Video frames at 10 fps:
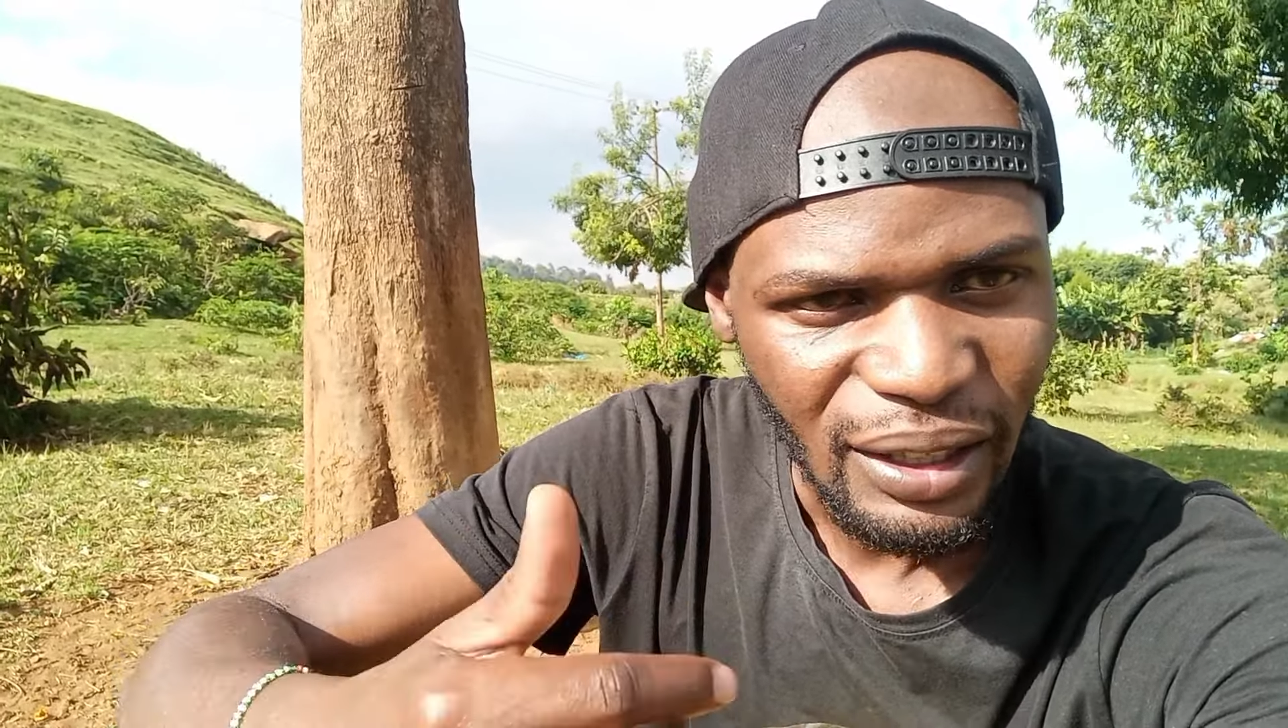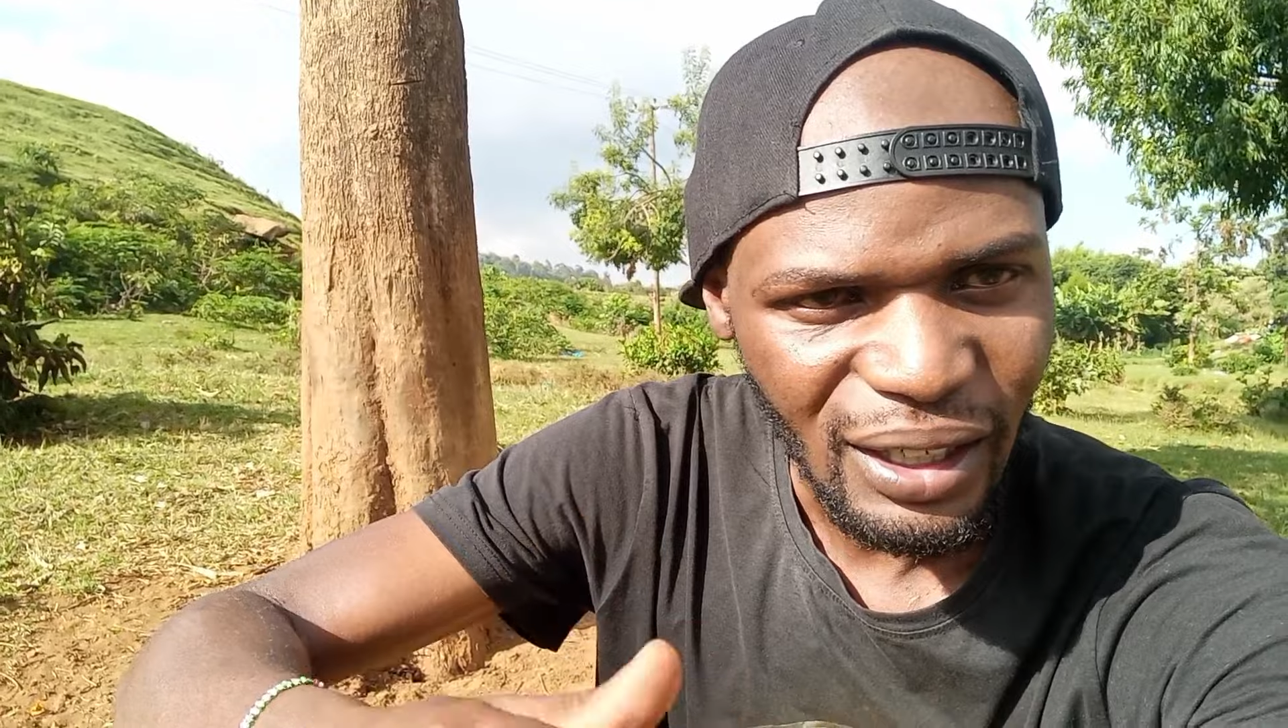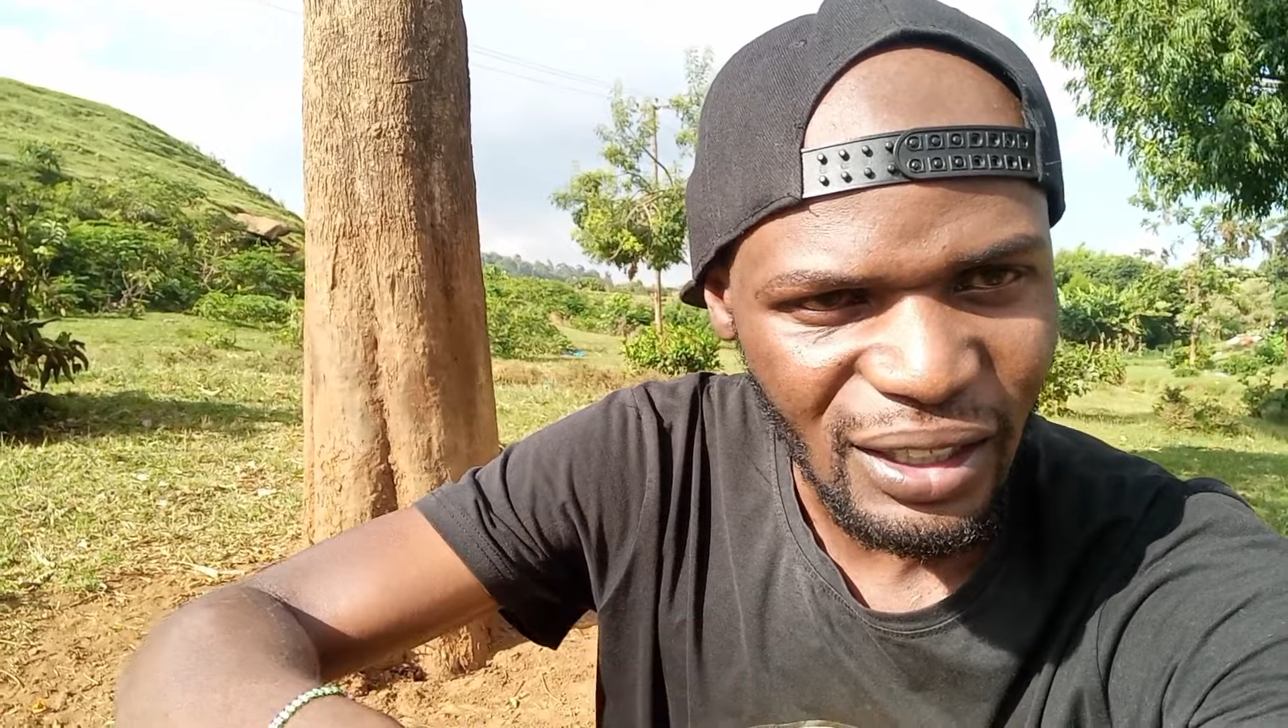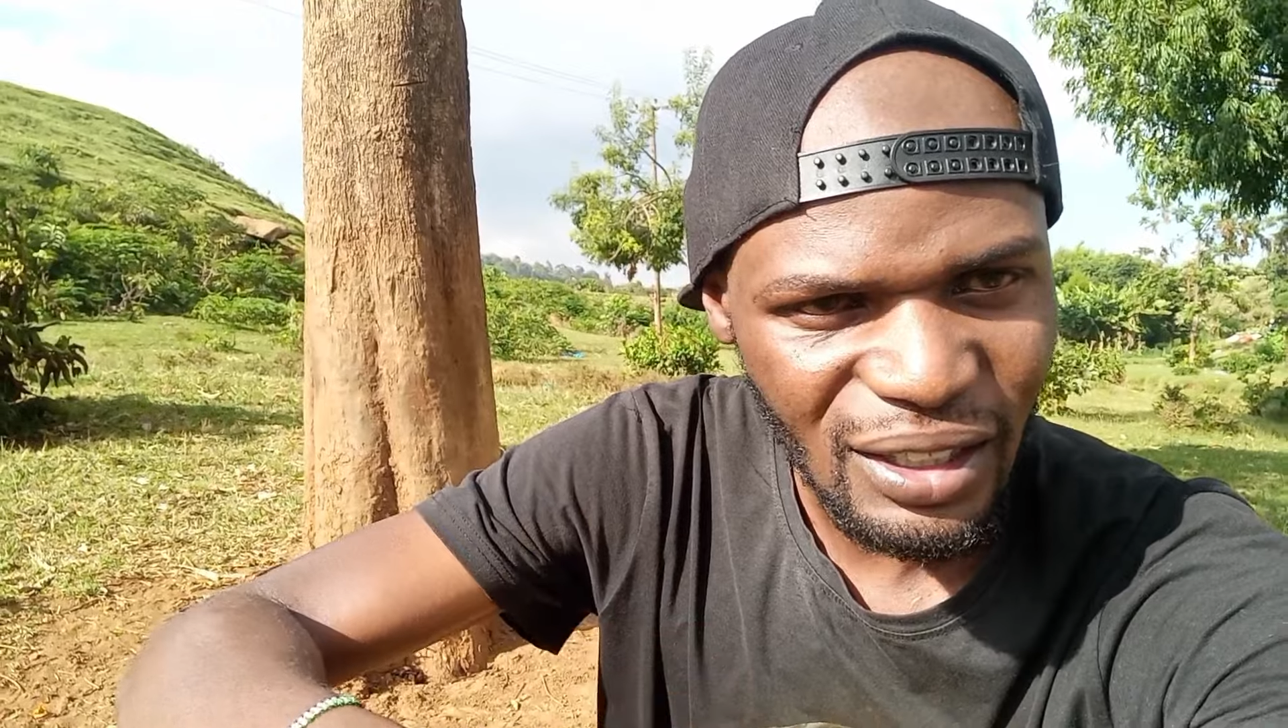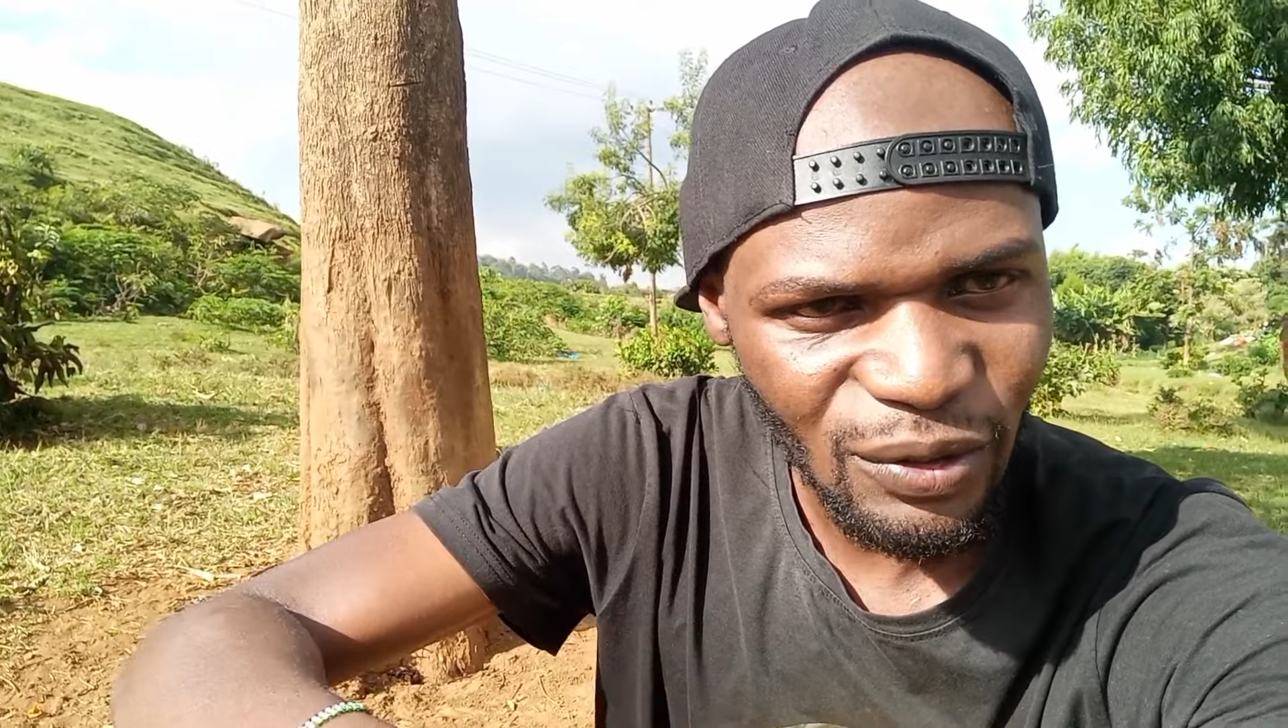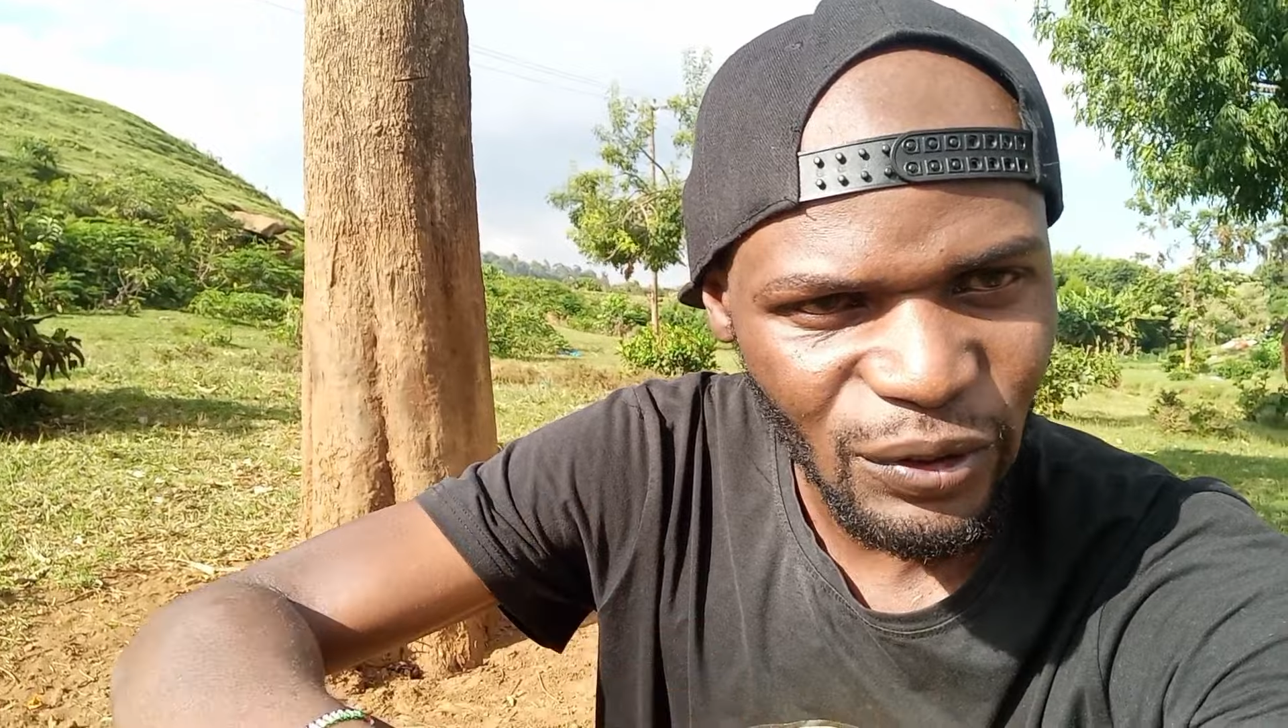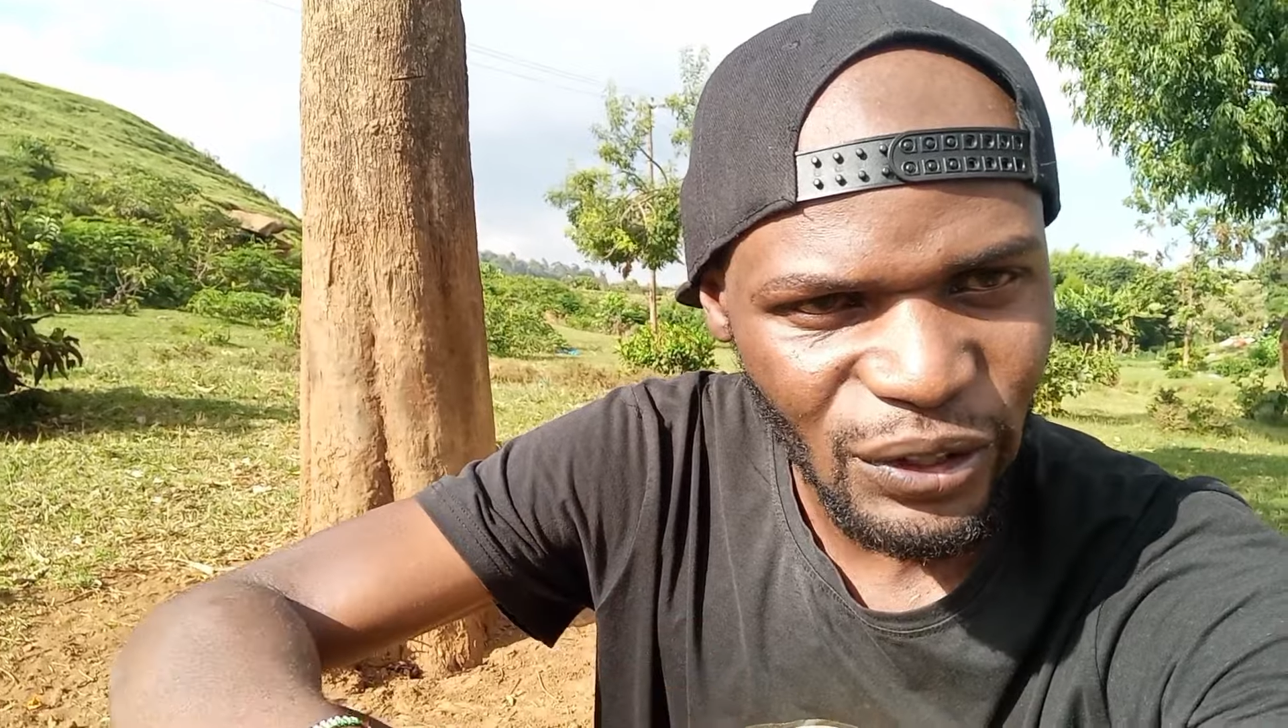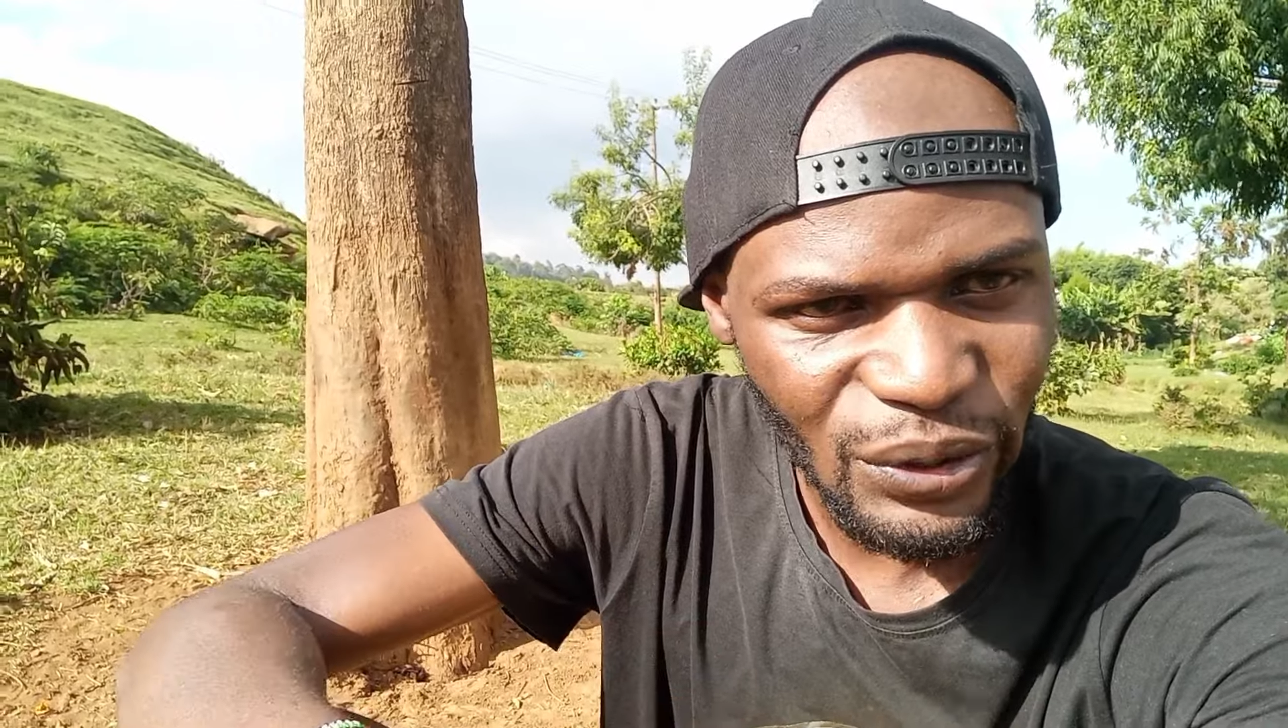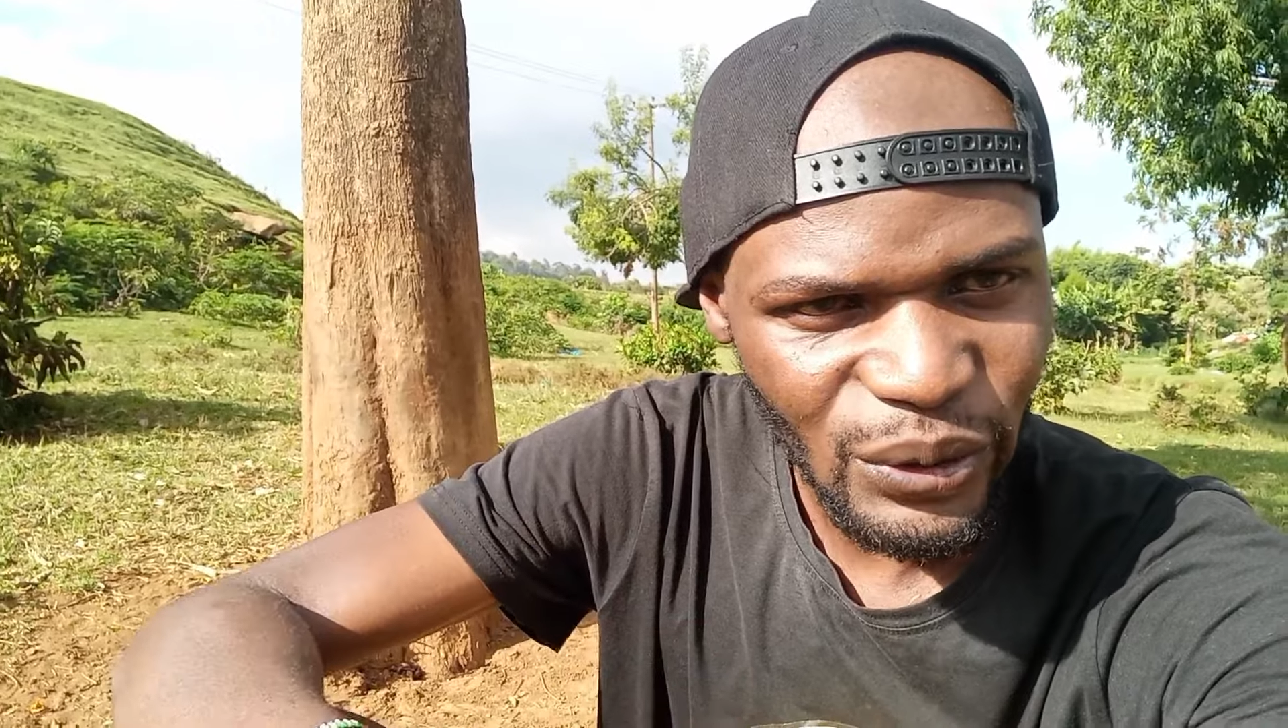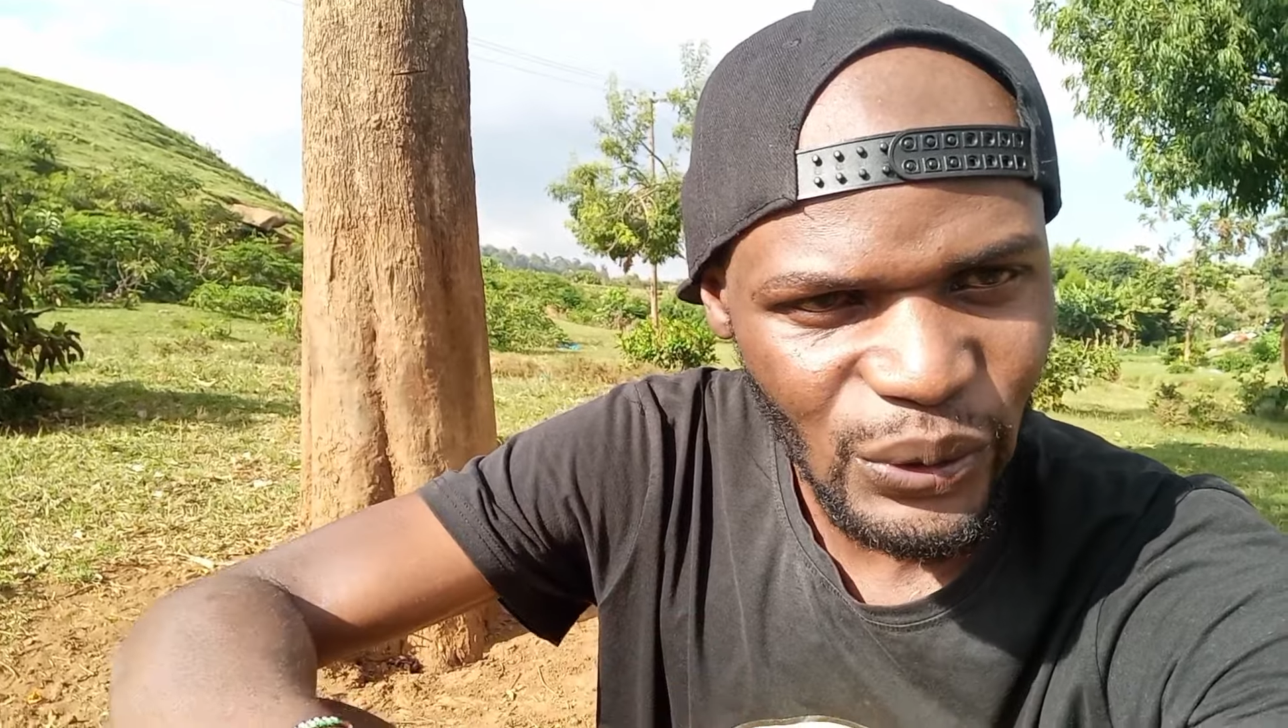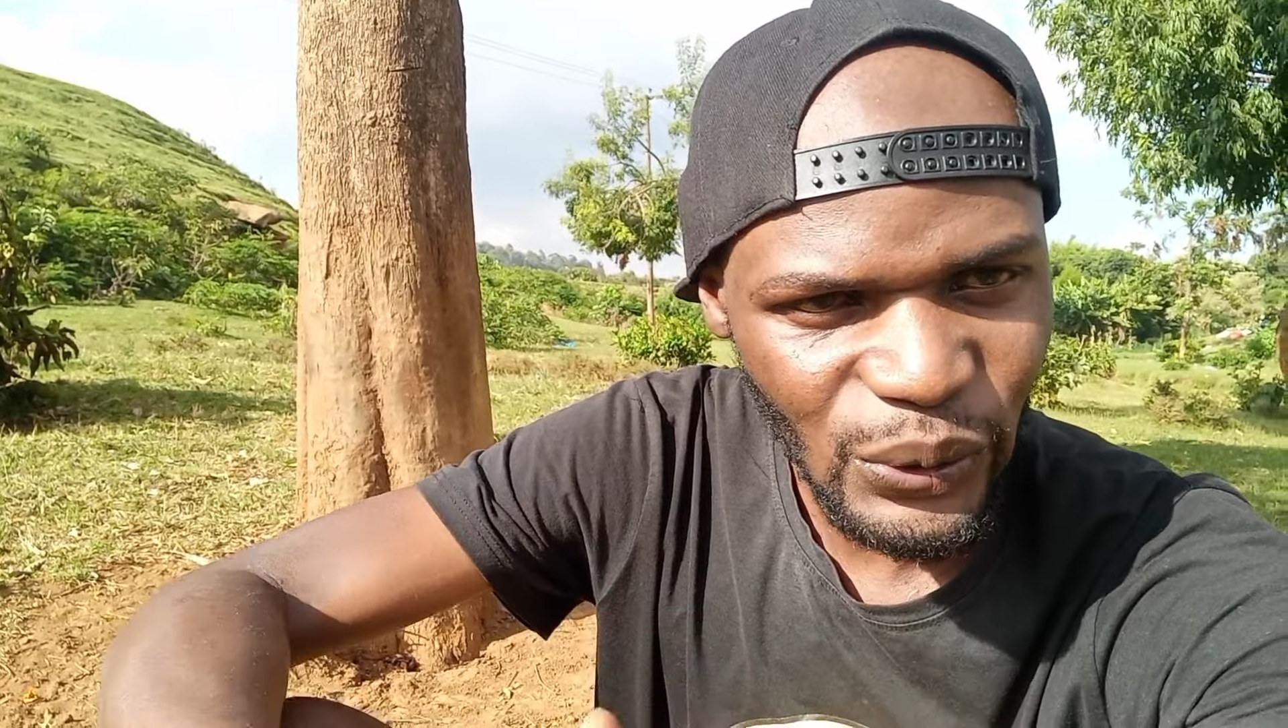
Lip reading: next video.